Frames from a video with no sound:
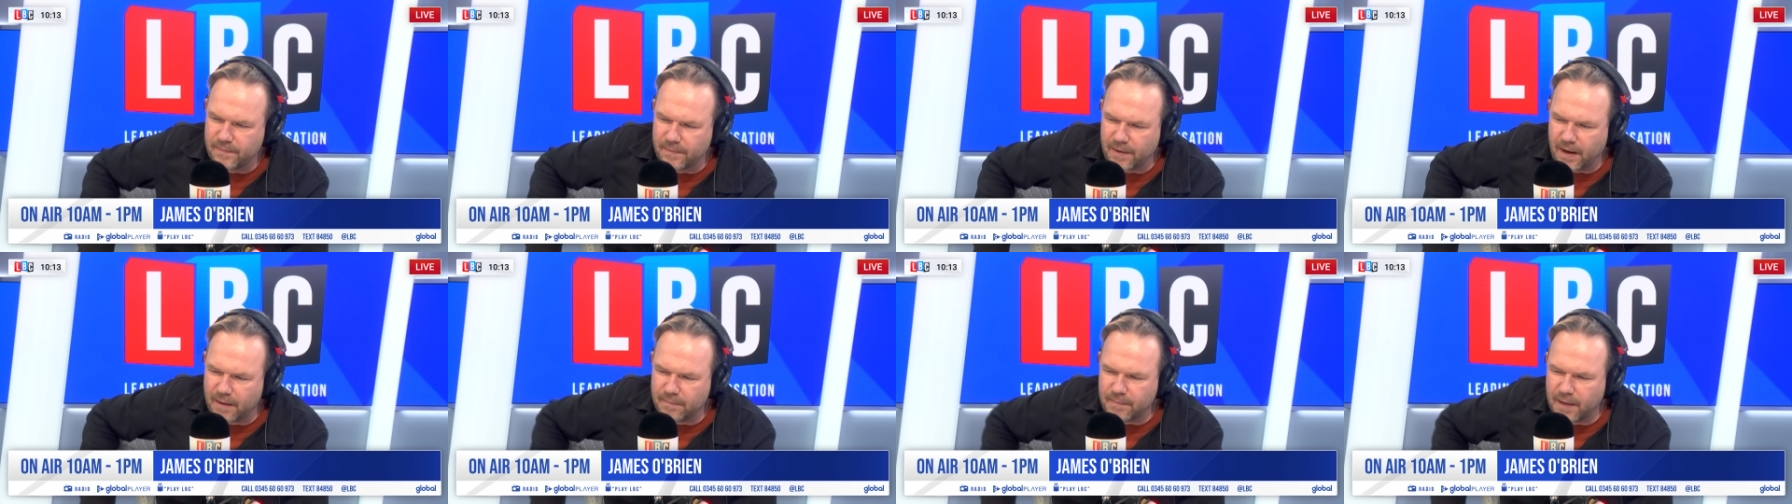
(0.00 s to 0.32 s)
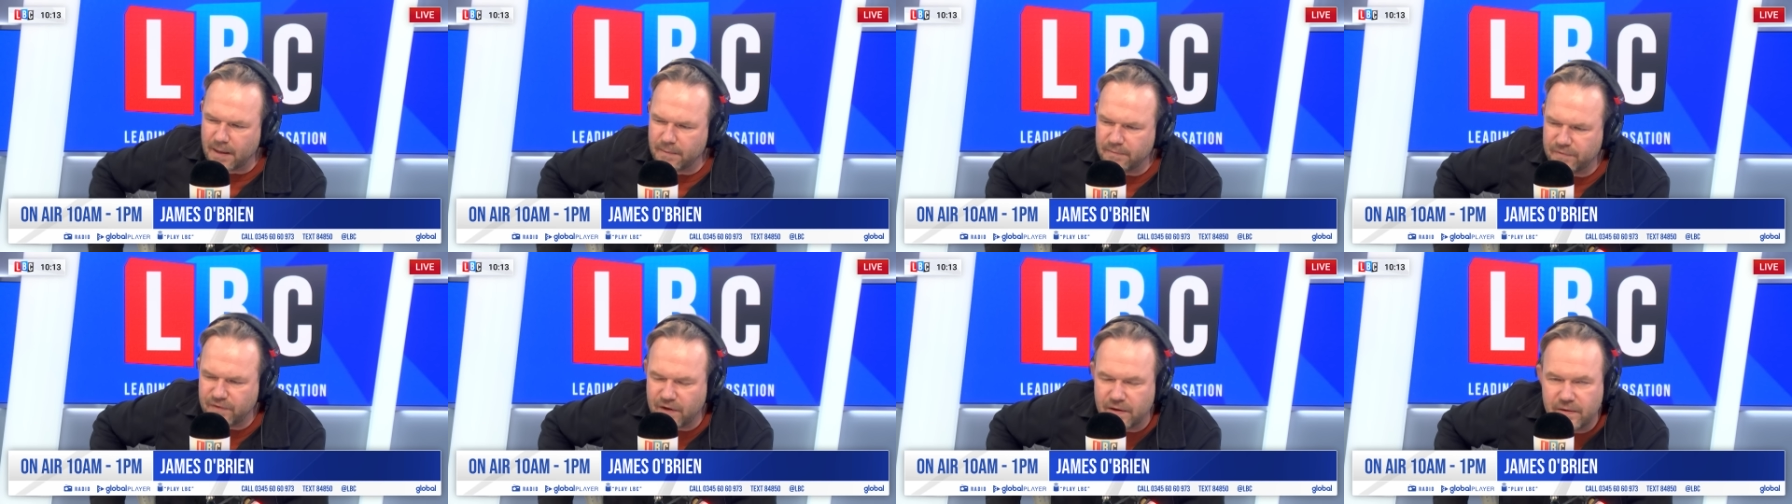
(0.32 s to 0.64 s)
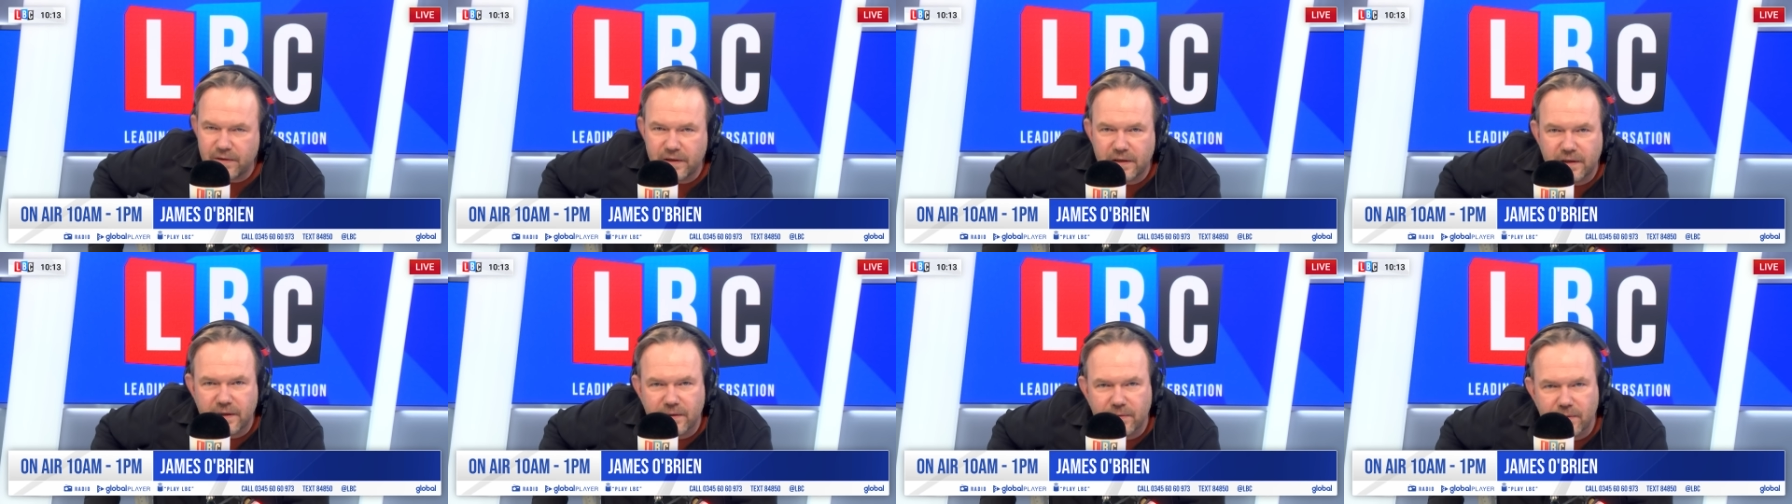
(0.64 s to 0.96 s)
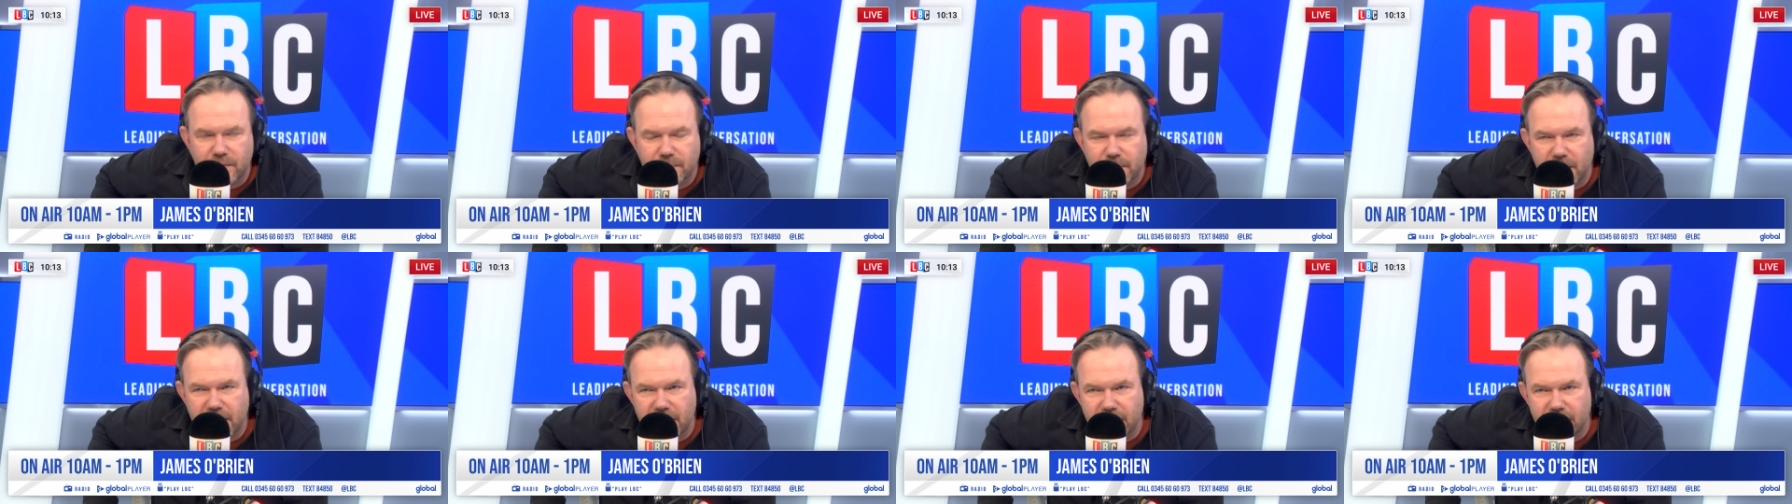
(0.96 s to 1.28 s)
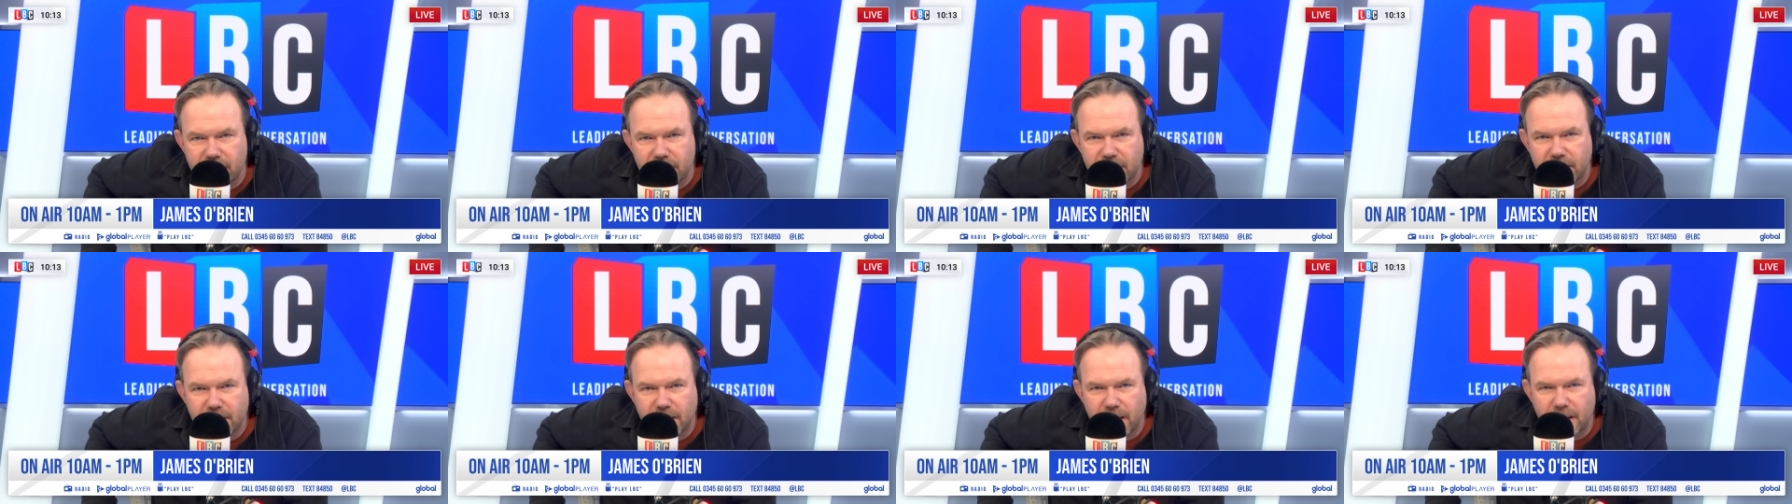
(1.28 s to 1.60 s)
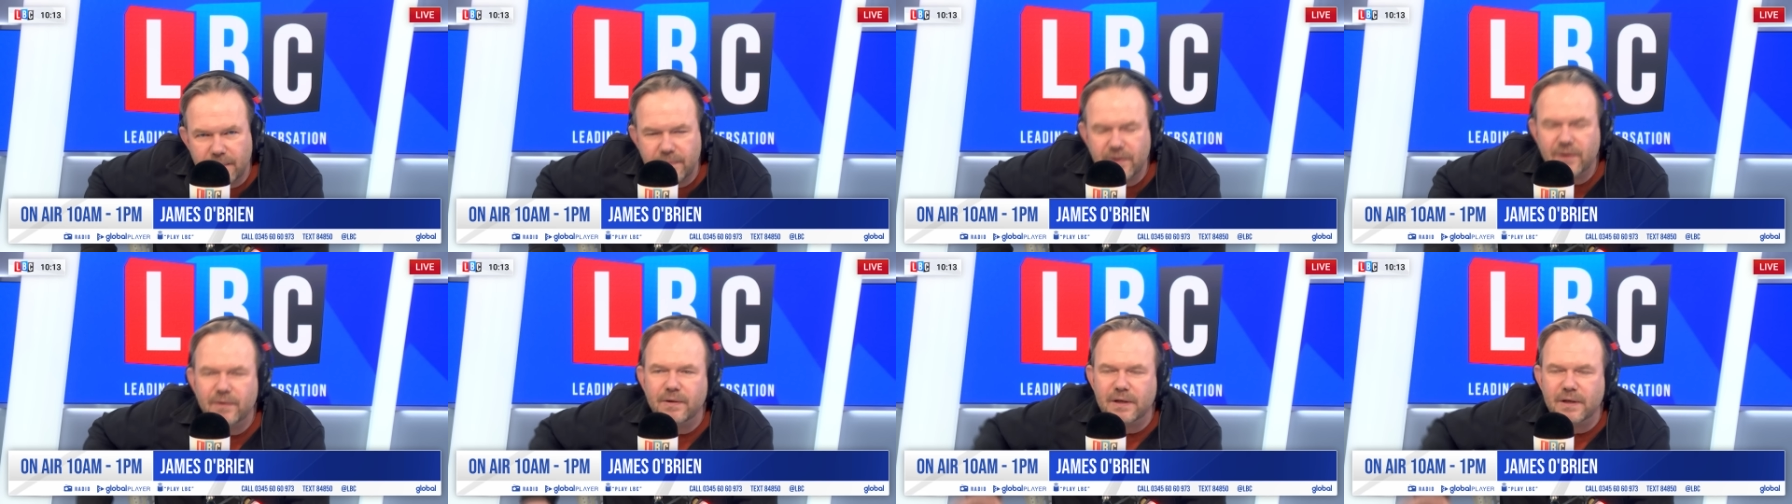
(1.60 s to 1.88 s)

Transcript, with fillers: I'm, I'm phoning you about I'm not